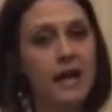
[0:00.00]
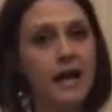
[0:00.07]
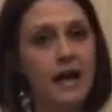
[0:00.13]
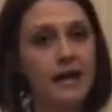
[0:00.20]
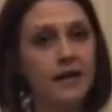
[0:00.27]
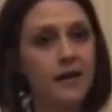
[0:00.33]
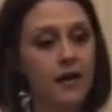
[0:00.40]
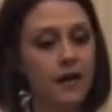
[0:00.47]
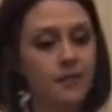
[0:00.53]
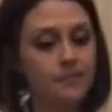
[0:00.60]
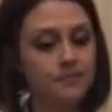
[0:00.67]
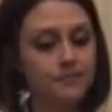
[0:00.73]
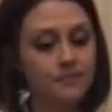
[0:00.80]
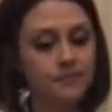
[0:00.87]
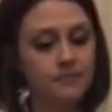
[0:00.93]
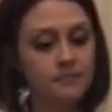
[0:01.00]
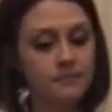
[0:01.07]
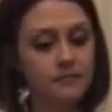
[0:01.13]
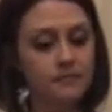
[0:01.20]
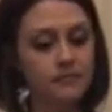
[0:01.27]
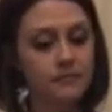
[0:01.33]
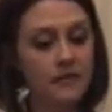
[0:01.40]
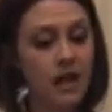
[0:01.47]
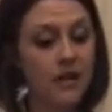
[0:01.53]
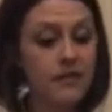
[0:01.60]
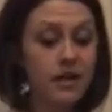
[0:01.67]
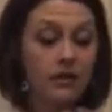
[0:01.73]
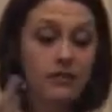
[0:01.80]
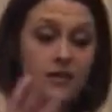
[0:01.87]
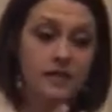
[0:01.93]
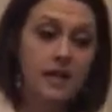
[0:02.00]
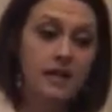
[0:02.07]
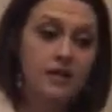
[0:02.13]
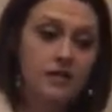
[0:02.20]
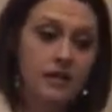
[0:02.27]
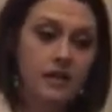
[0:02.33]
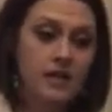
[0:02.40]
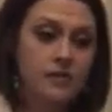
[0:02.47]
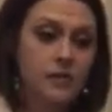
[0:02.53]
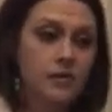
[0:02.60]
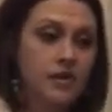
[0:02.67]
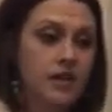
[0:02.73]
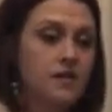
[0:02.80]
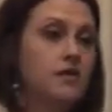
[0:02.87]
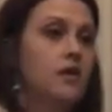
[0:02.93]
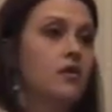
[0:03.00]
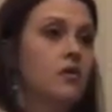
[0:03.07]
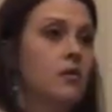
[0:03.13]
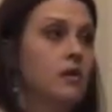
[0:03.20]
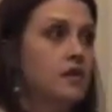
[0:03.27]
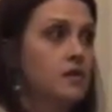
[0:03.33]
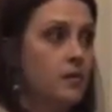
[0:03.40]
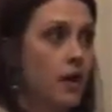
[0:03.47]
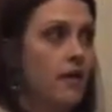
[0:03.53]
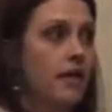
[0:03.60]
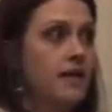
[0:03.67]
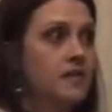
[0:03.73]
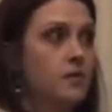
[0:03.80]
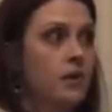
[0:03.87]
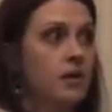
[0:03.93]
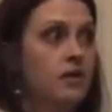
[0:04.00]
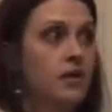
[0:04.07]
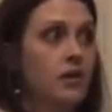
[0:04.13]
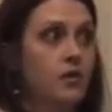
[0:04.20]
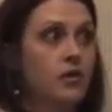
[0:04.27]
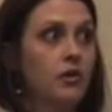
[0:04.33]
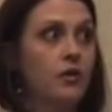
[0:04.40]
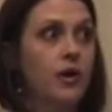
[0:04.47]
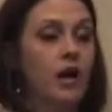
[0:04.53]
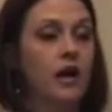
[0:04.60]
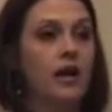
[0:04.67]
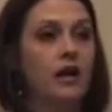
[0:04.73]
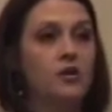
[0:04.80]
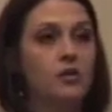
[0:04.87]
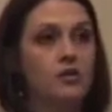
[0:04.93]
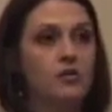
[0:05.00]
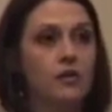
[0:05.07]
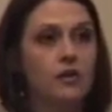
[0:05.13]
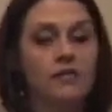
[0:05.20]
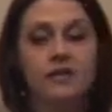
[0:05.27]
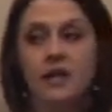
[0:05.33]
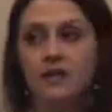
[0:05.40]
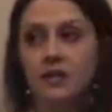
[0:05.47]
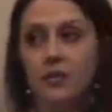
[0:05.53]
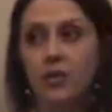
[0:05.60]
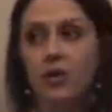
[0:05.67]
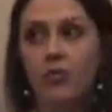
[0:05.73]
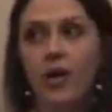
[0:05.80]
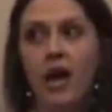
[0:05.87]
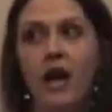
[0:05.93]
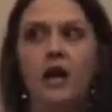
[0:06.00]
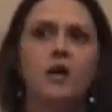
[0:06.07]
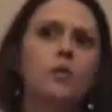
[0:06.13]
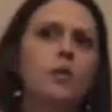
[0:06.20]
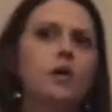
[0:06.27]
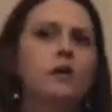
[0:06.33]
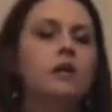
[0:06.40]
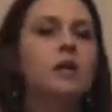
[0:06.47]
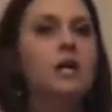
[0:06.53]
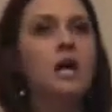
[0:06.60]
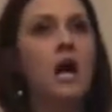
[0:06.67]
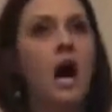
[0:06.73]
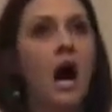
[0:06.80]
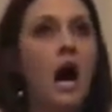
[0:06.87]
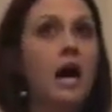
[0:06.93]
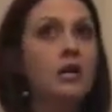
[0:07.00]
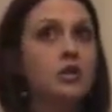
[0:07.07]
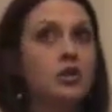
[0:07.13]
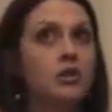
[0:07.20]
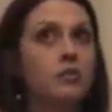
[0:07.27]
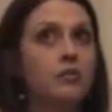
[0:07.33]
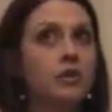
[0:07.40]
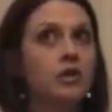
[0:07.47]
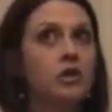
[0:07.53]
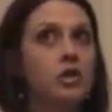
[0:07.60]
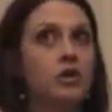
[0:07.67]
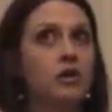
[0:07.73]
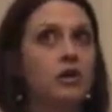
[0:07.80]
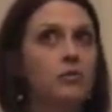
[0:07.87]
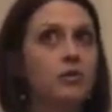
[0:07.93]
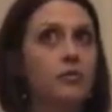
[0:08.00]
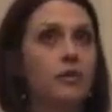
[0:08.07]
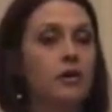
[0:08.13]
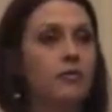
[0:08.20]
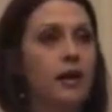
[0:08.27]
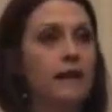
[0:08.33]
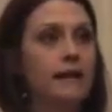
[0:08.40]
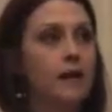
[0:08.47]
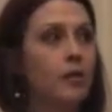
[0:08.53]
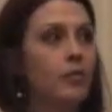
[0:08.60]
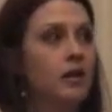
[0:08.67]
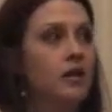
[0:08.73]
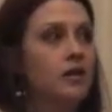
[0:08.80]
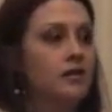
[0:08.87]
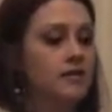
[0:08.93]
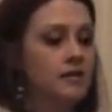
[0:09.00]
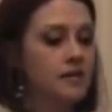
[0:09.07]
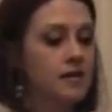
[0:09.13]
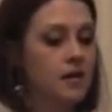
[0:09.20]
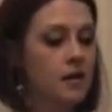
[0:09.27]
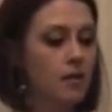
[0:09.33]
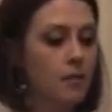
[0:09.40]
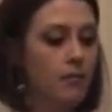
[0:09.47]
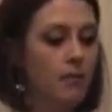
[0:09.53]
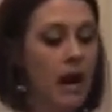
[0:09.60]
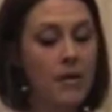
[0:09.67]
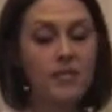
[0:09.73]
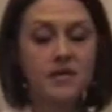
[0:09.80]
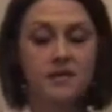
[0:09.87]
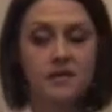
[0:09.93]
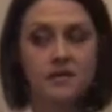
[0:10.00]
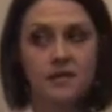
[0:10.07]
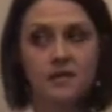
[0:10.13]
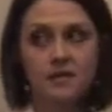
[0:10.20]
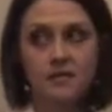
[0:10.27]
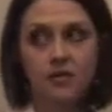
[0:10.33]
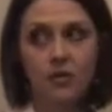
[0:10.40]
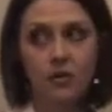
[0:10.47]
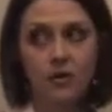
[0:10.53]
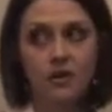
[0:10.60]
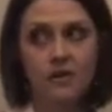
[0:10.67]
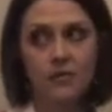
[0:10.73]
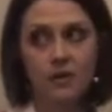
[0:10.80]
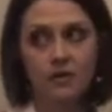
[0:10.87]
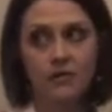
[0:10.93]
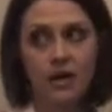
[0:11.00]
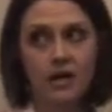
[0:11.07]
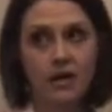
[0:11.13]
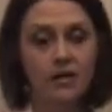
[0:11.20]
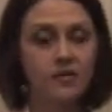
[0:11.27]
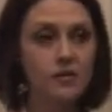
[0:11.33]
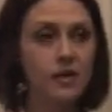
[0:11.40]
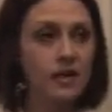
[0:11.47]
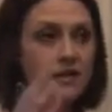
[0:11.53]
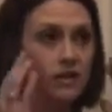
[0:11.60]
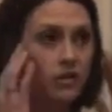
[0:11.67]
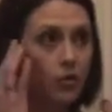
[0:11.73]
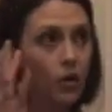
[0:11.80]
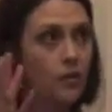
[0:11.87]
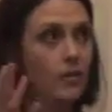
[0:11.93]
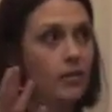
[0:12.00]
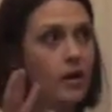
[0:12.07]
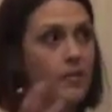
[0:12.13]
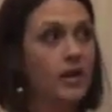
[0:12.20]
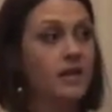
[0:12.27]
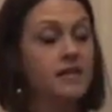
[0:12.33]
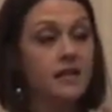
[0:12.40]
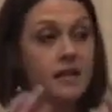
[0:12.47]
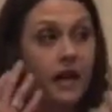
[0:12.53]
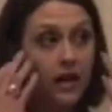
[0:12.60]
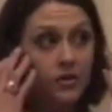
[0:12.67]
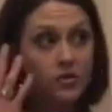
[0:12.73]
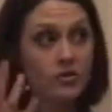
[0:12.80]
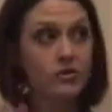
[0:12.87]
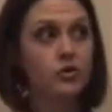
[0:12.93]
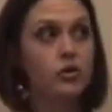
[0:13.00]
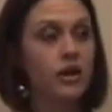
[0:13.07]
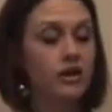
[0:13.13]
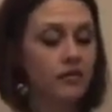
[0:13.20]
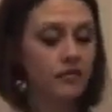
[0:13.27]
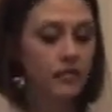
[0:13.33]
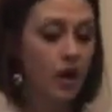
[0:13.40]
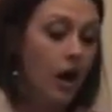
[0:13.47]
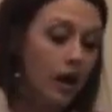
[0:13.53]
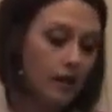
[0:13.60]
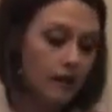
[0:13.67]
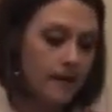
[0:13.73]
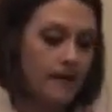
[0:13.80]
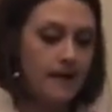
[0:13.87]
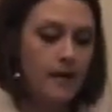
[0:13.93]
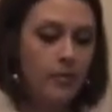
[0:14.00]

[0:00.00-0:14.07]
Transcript: And on the other side of things, when things aren't going as well, that's when you kind of naturally sort of tend to pull back. Well, I shouldn't be sharing Premier right now because my business isn't going as well right now. So that's a normal, it's a natural train of thought.